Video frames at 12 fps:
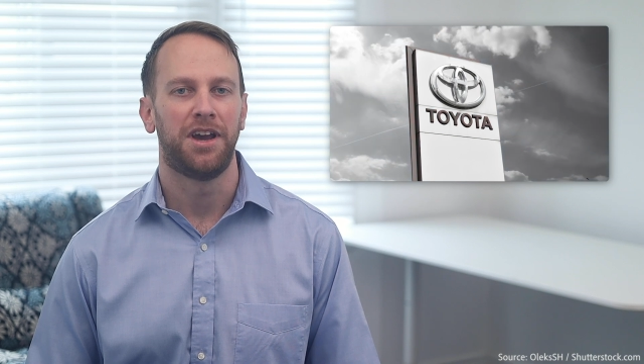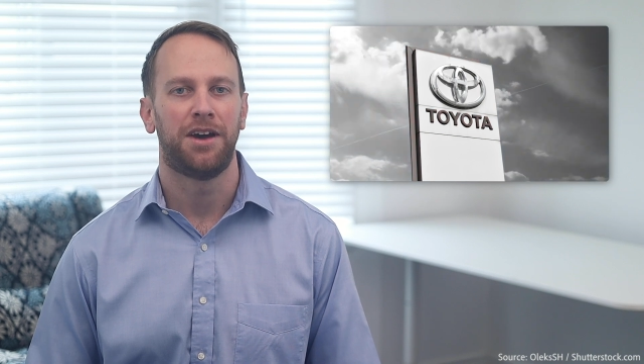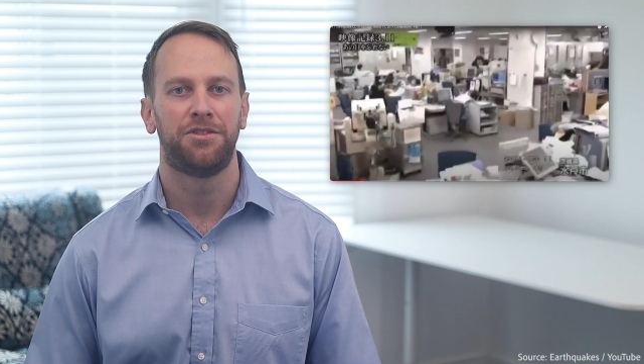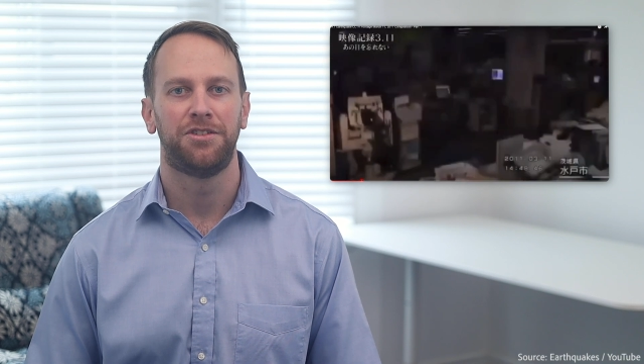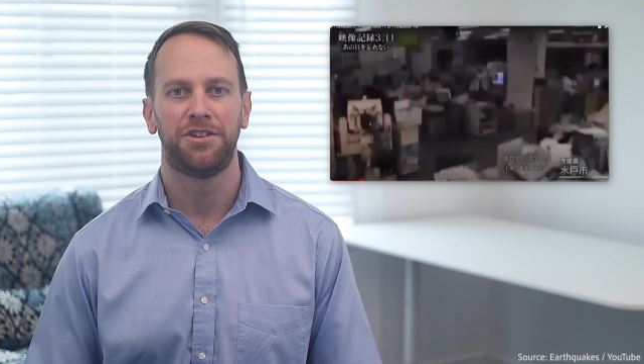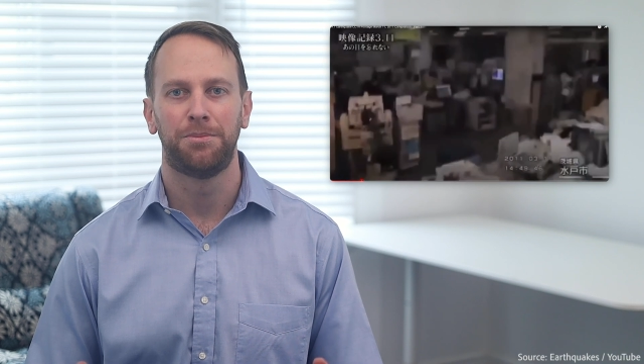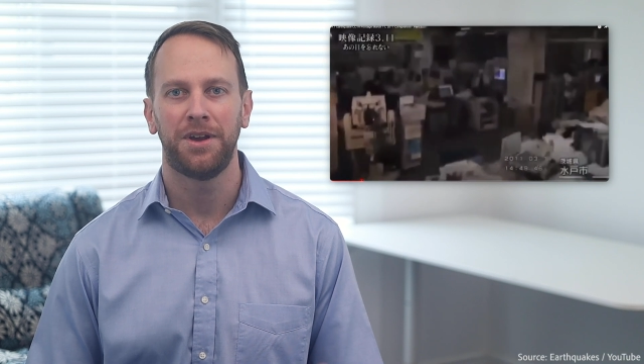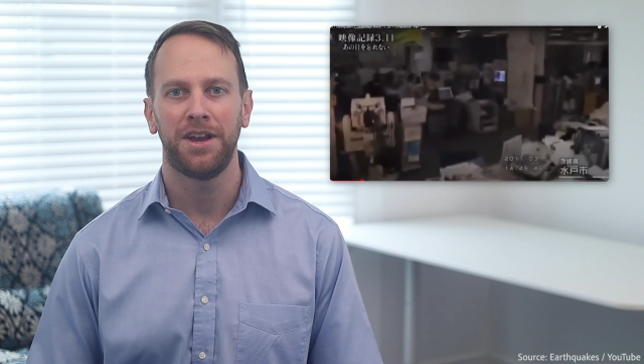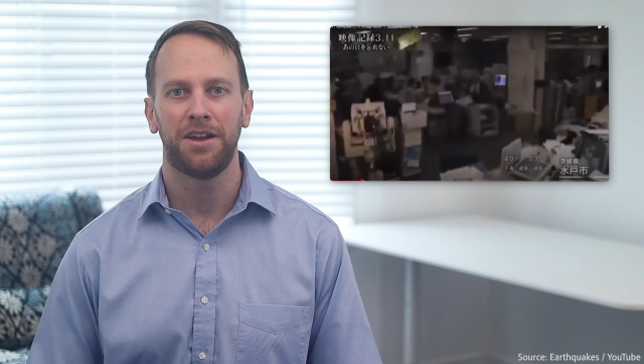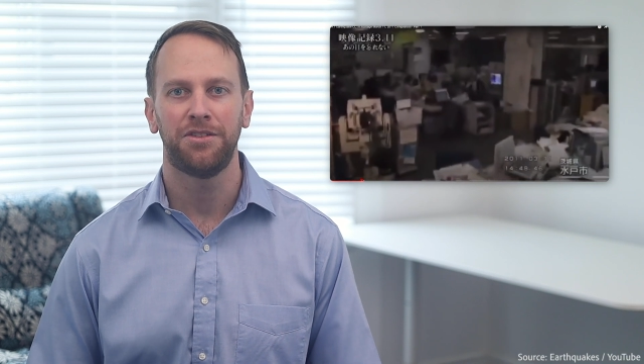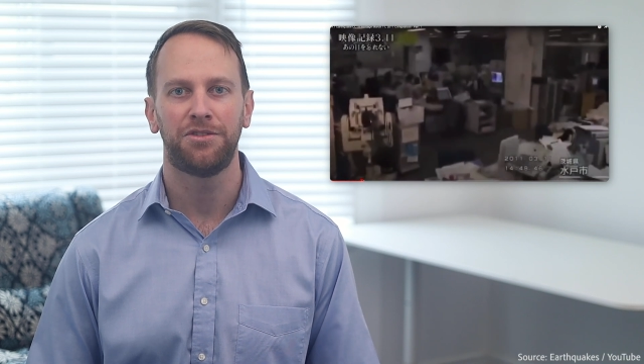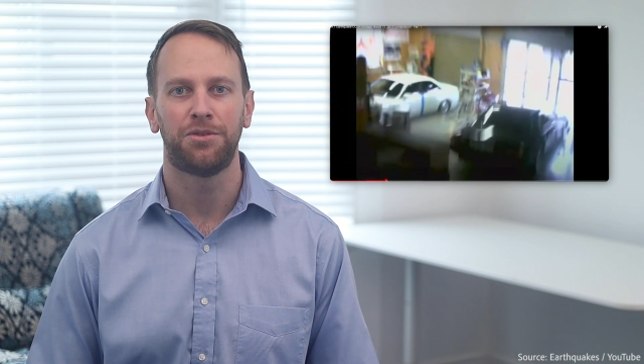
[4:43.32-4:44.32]
after
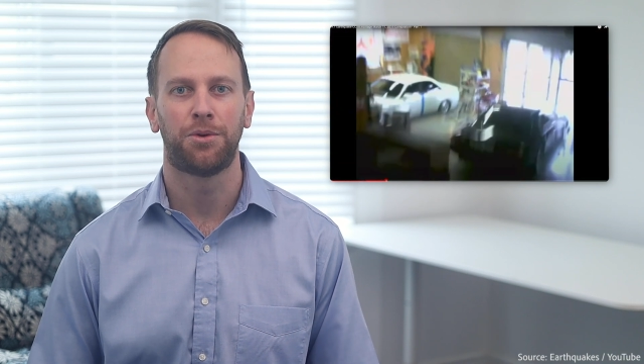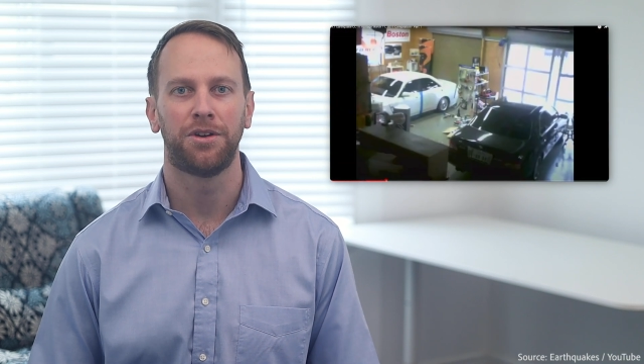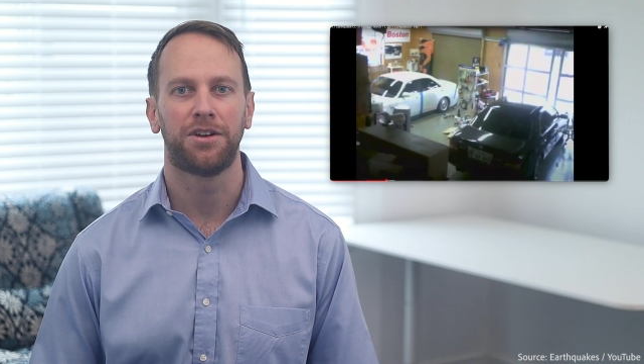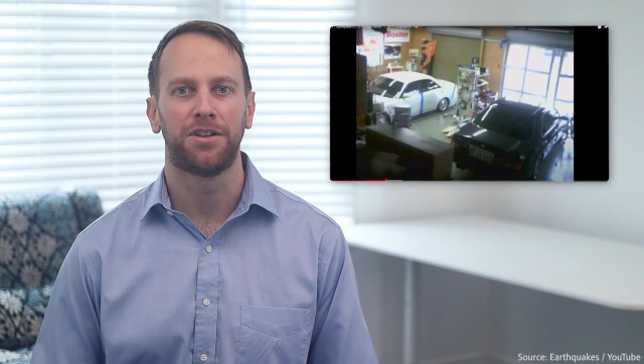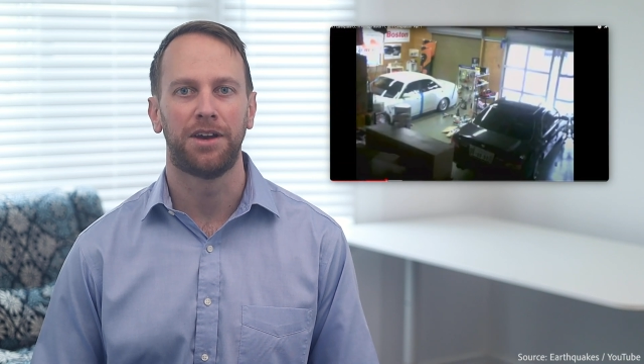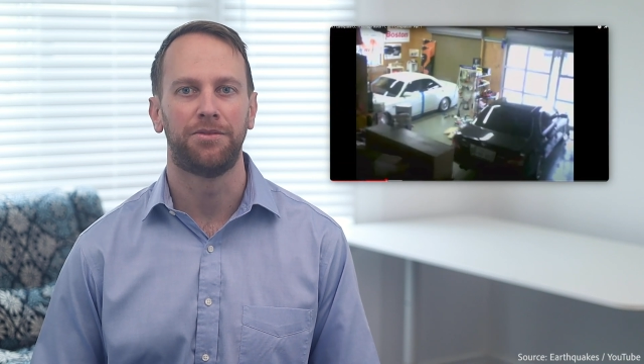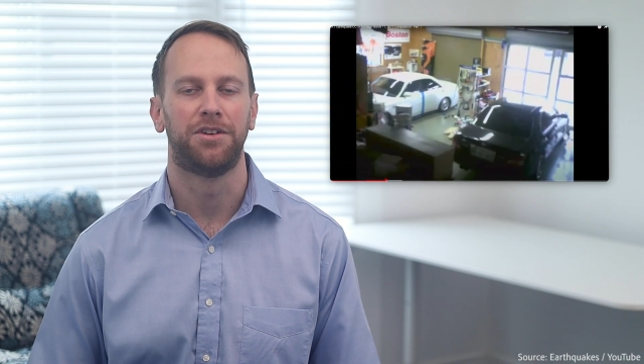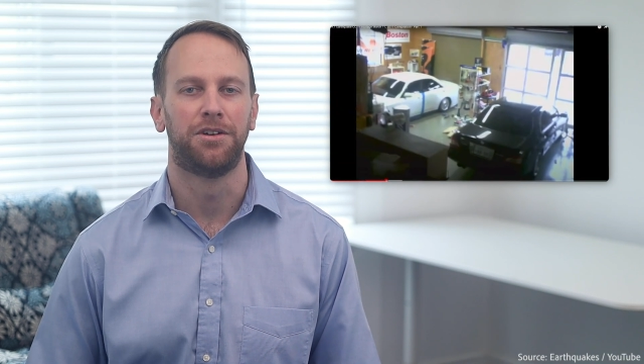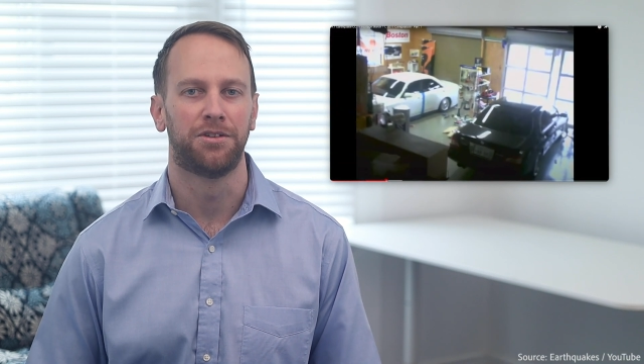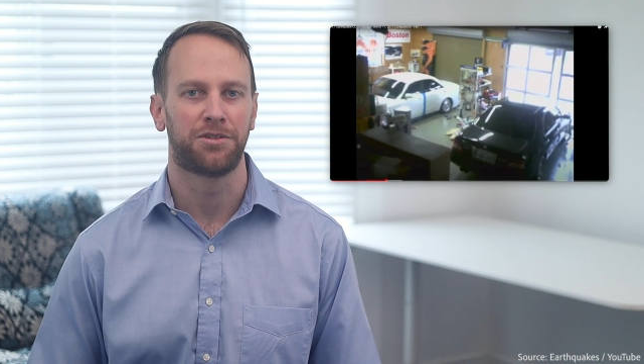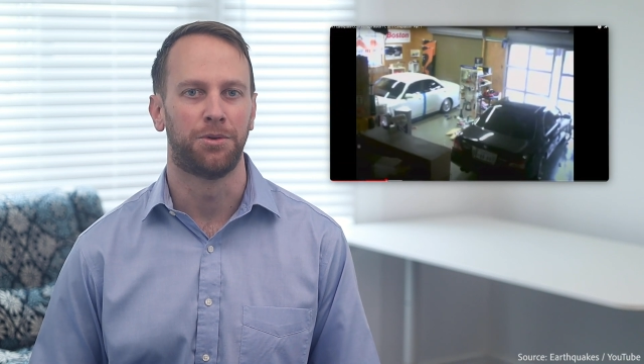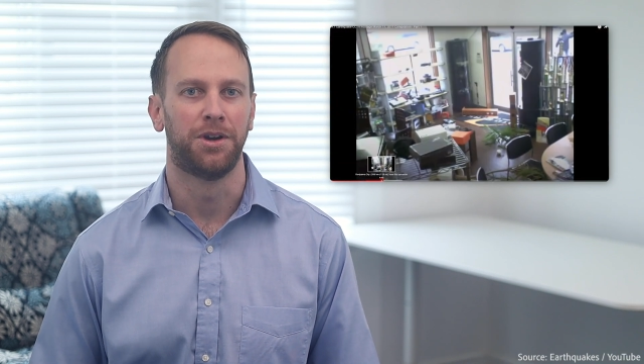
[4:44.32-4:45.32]
Japan's 2011
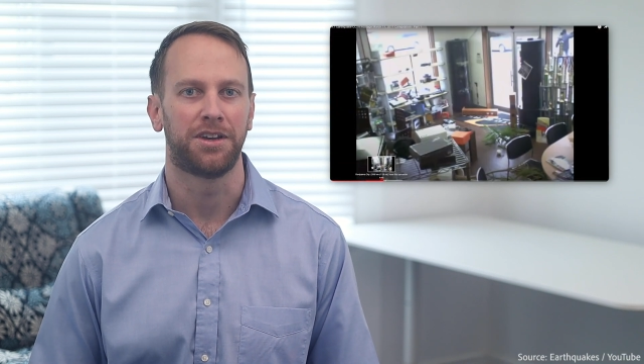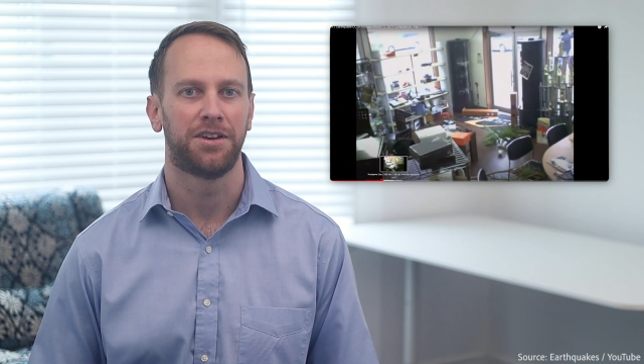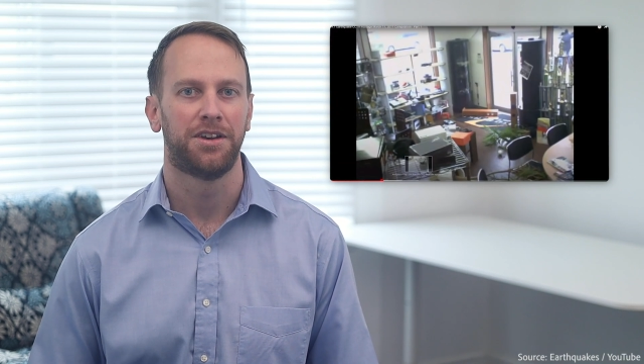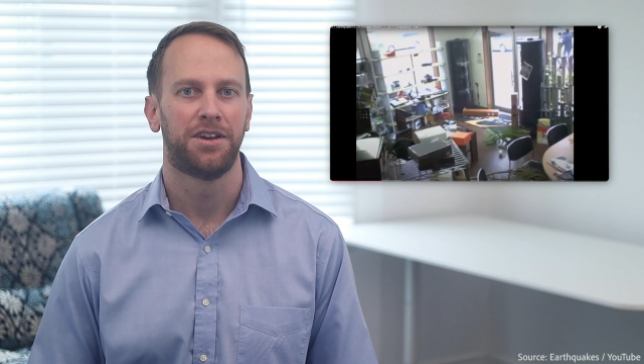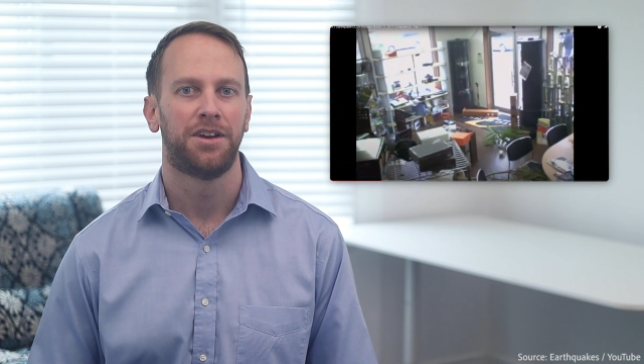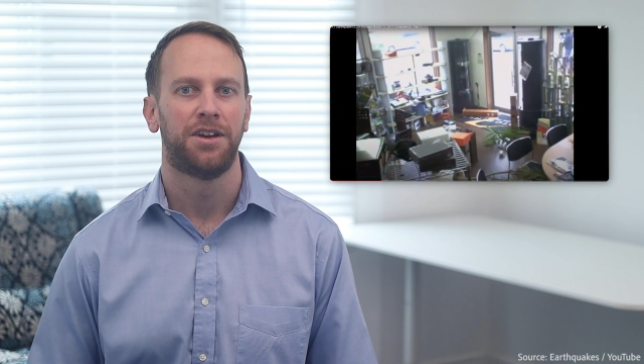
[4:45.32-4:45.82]
earthquake,